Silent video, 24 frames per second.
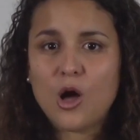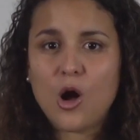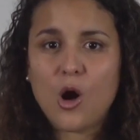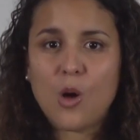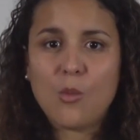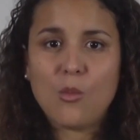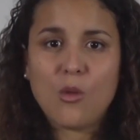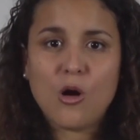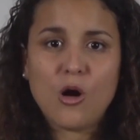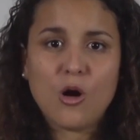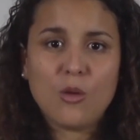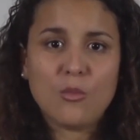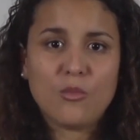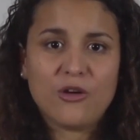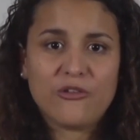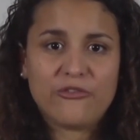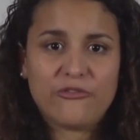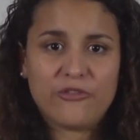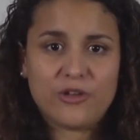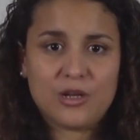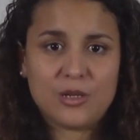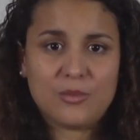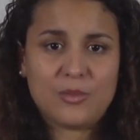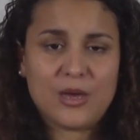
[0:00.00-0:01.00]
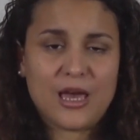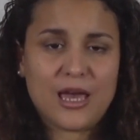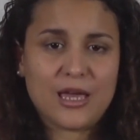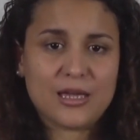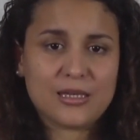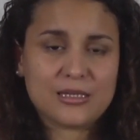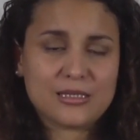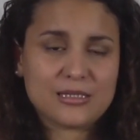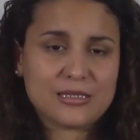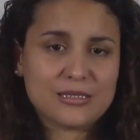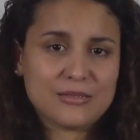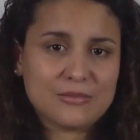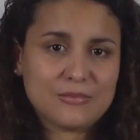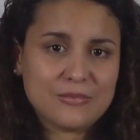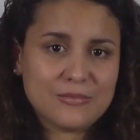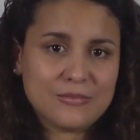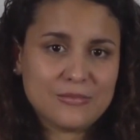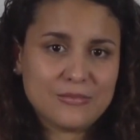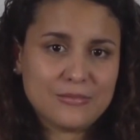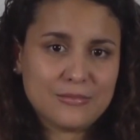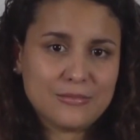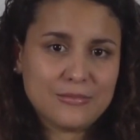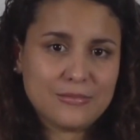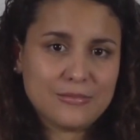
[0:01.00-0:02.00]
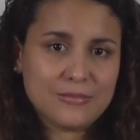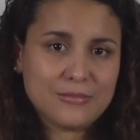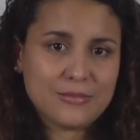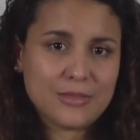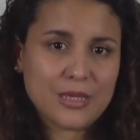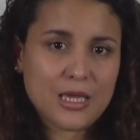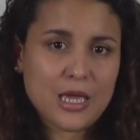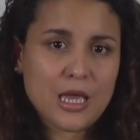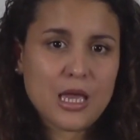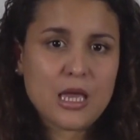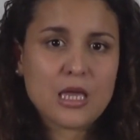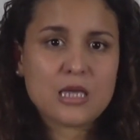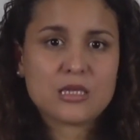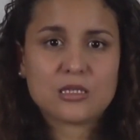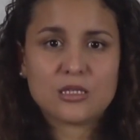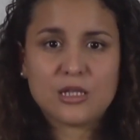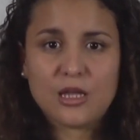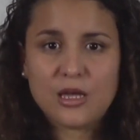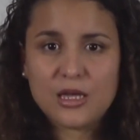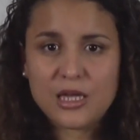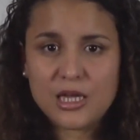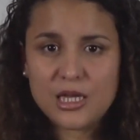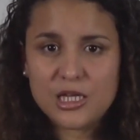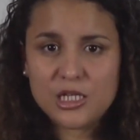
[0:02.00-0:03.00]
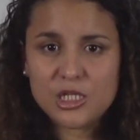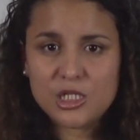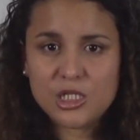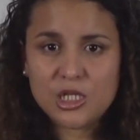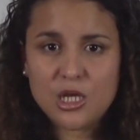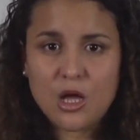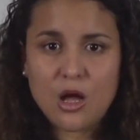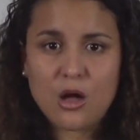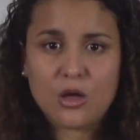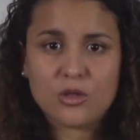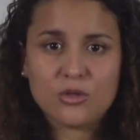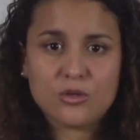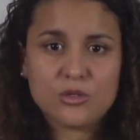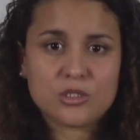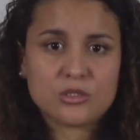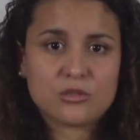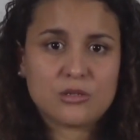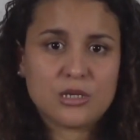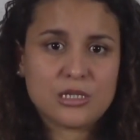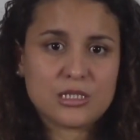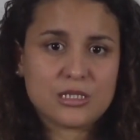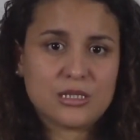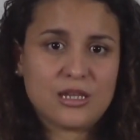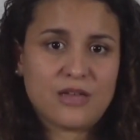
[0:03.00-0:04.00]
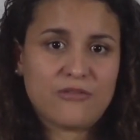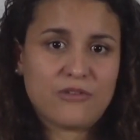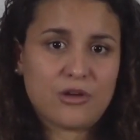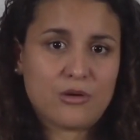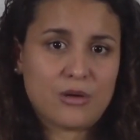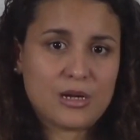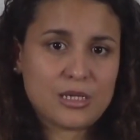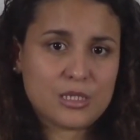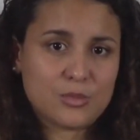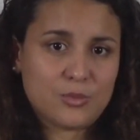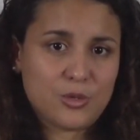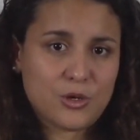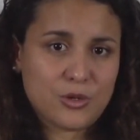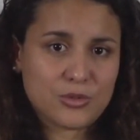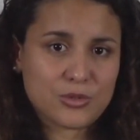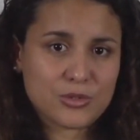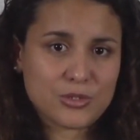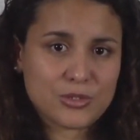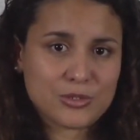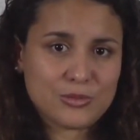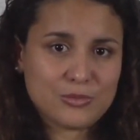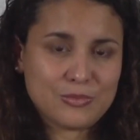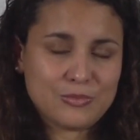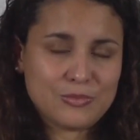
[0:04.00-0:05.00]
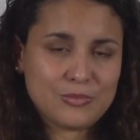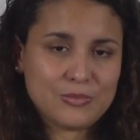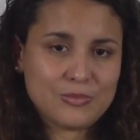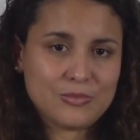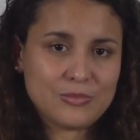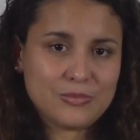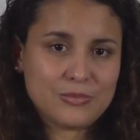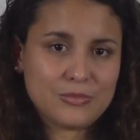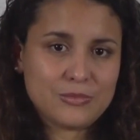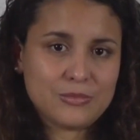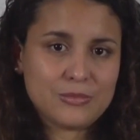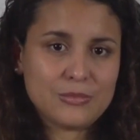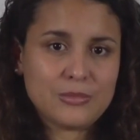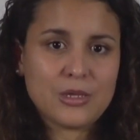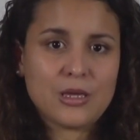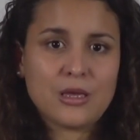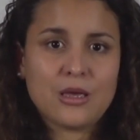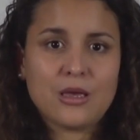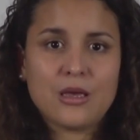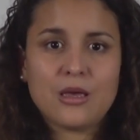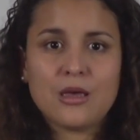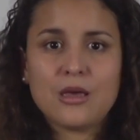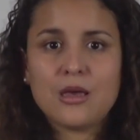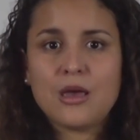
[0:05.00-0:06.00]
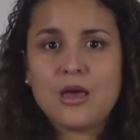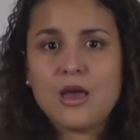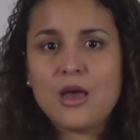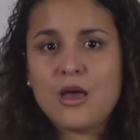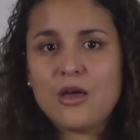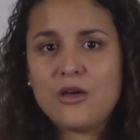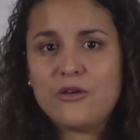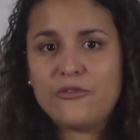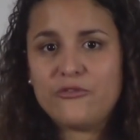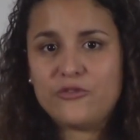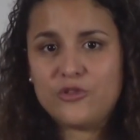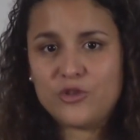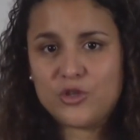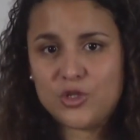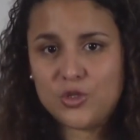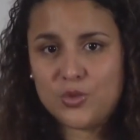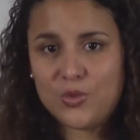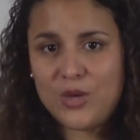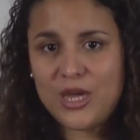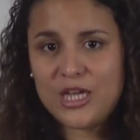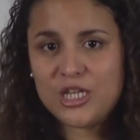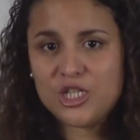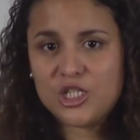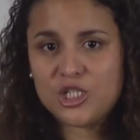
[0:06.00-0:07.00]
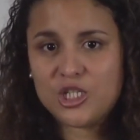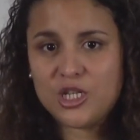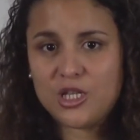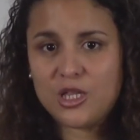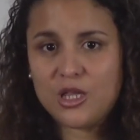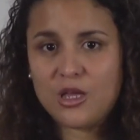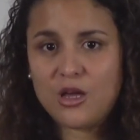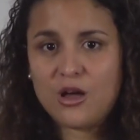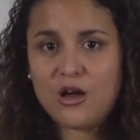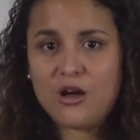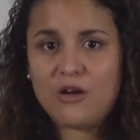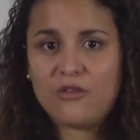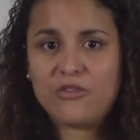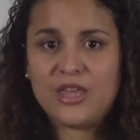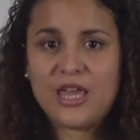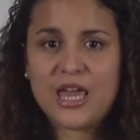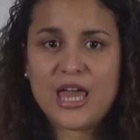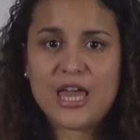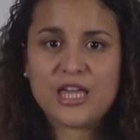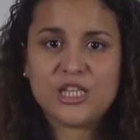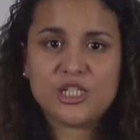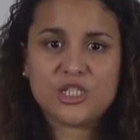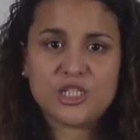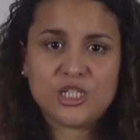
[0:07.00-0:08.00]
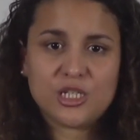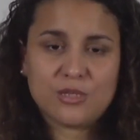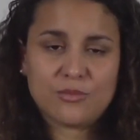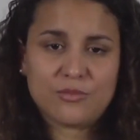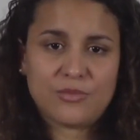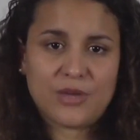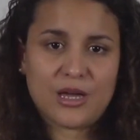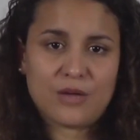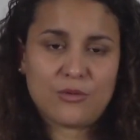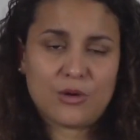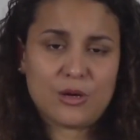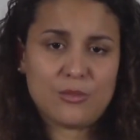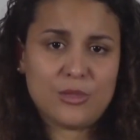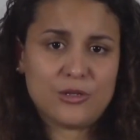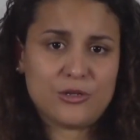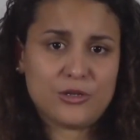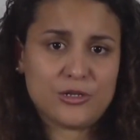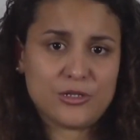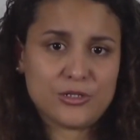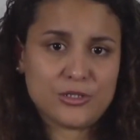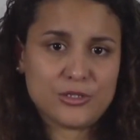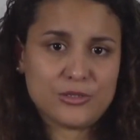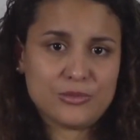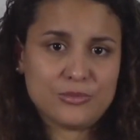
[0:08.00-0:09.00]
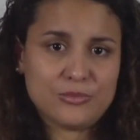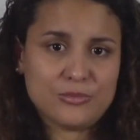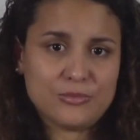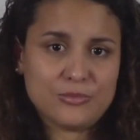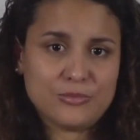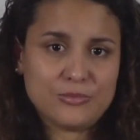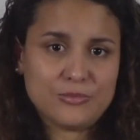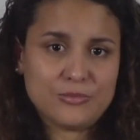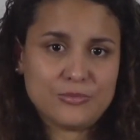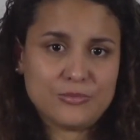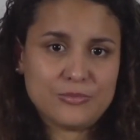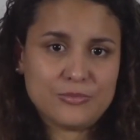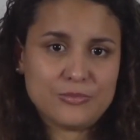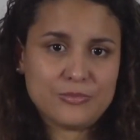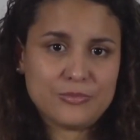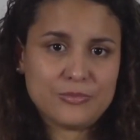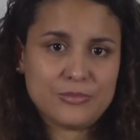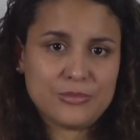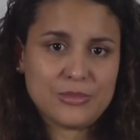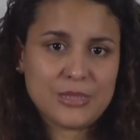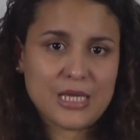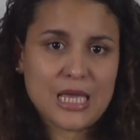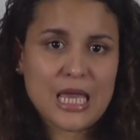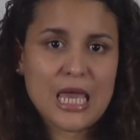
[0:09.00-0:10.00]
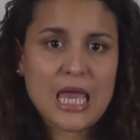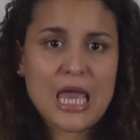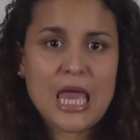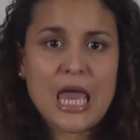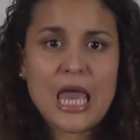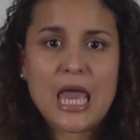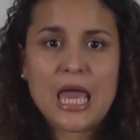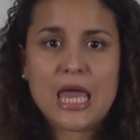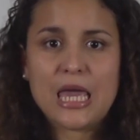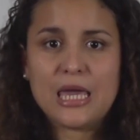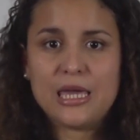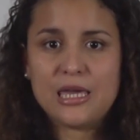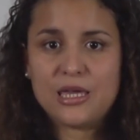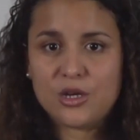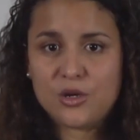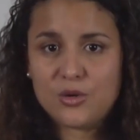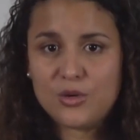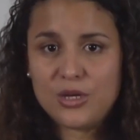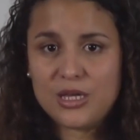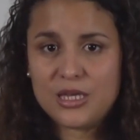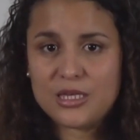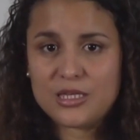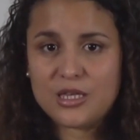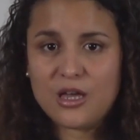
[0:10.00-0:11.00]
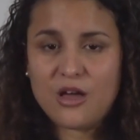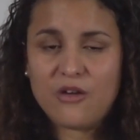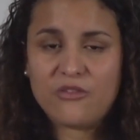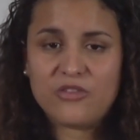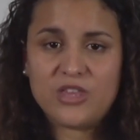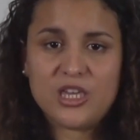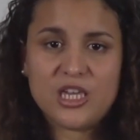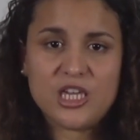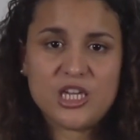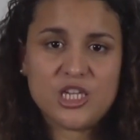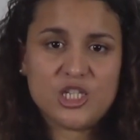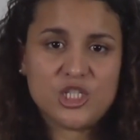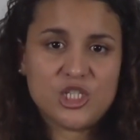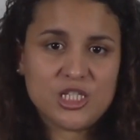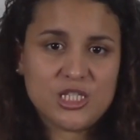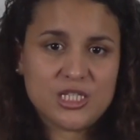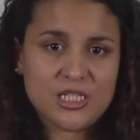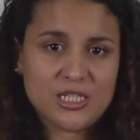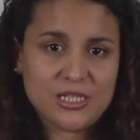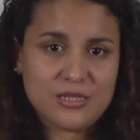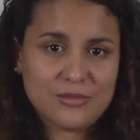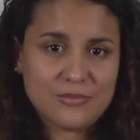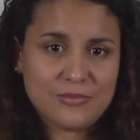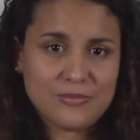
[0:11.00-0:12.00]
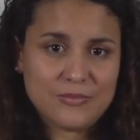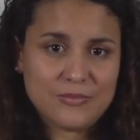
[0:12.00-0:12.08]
or more muffled bangs, sluggish or no thrust level response, fluctuation of the engine parameters, increase of the EGT,